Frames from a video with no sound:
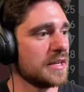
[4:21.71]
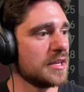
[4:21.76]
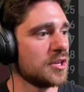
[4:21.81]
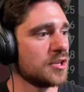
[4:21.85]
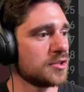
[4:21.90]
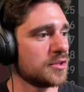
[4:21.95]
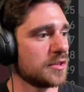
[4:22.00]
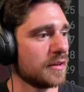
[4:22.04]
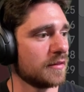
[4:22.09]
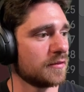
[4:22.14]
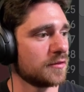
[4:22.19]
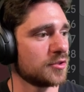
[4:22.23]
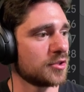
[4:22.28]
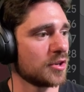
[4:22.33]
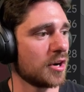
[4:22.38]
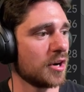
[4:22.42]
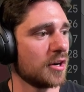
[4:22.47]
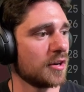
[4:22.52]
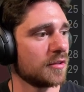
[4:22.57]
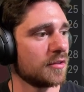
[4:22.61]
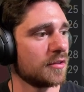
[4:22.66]
So you have
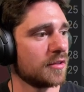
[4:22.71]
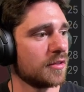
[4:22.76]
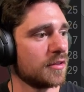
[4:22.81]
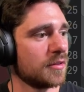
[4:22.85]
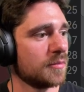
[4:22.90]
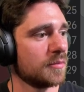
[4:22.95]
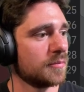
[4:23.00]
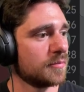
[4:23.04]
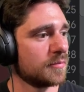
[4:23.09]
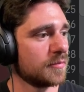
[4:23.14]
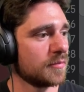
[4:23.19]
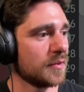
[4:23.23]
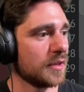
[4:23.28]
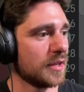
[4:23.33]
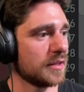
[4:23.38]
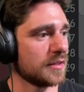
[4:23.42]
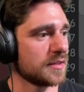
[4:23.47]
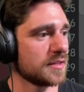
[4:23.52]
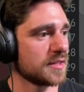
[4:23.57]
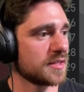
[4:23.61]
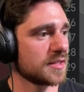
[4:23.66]
Darth,
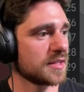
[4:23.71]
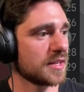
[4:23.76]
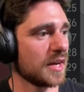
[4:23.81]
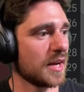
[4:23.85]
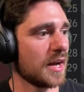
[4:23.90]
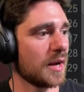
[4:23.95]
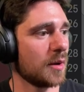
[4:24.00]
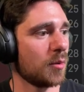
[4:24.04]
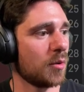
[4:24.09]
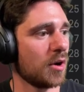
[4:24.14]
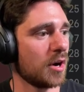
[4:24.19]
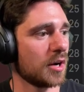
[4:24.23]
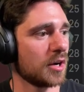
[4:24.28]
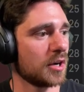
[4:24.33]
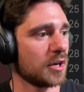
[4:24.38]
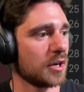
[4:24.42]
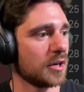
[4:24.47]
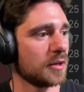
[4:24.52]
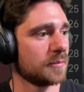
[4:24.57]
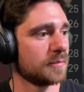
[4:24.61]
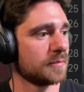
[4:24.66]
and
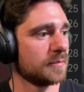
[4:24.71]
Skywalker.